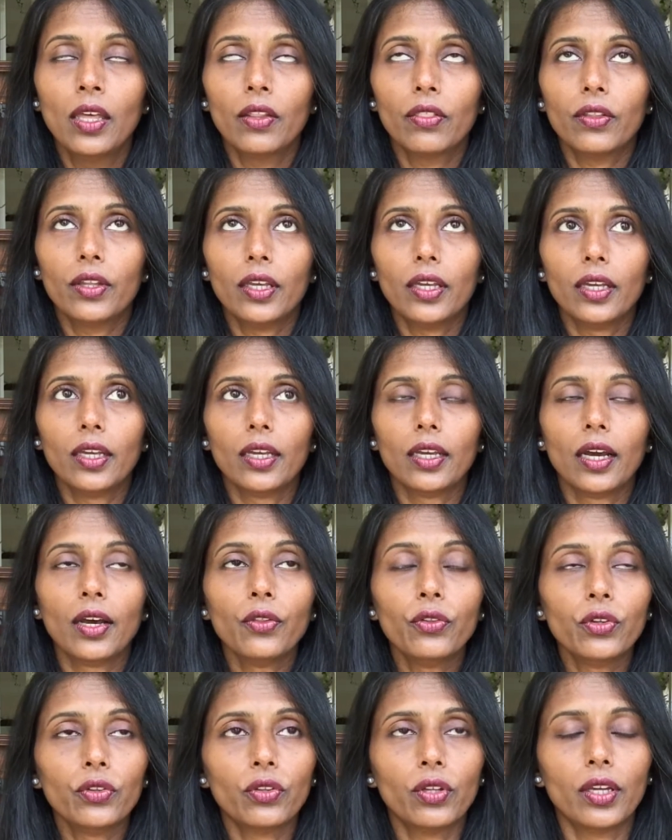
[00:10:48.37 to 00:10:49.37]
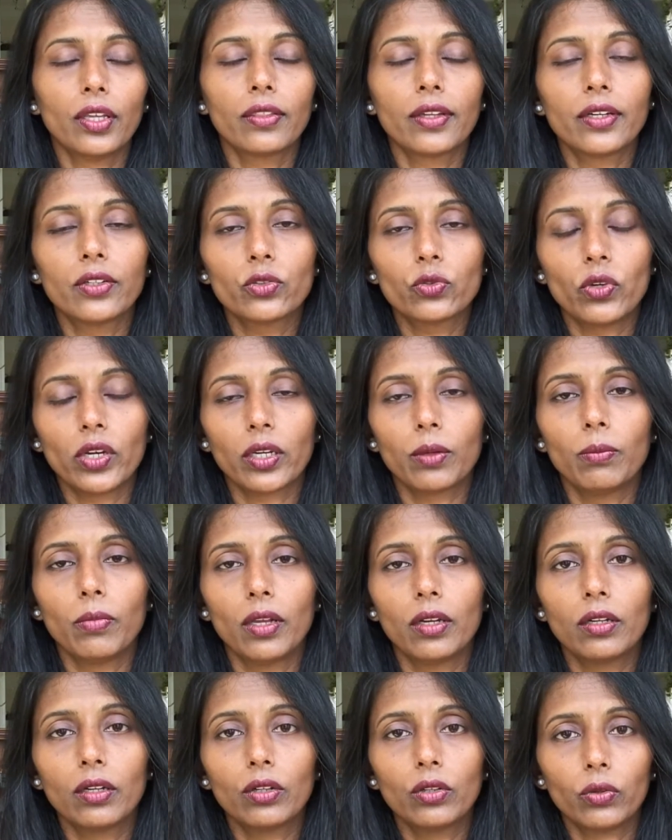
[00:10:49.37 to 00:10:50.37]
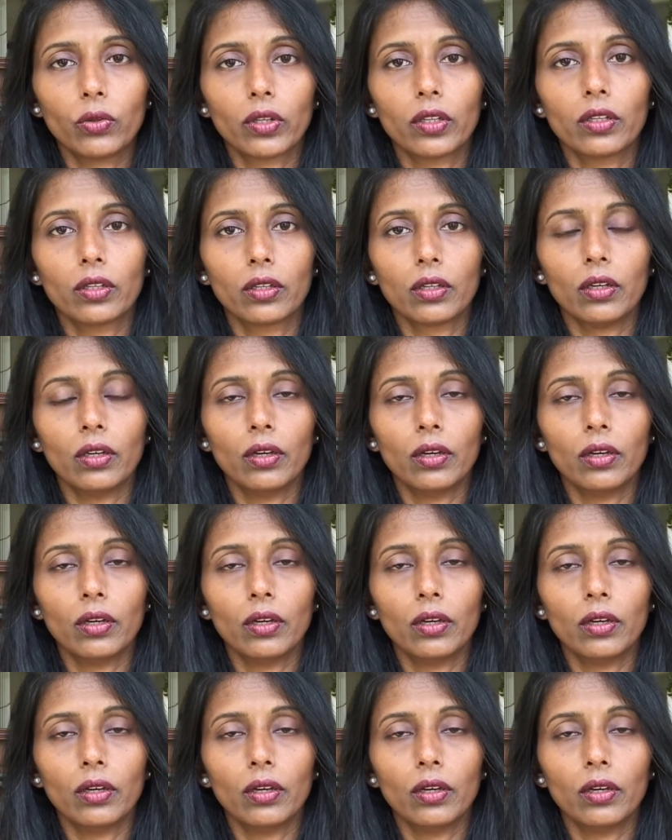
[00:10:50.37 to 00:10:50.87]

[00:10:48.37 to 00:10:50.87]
The other thing that is recommended during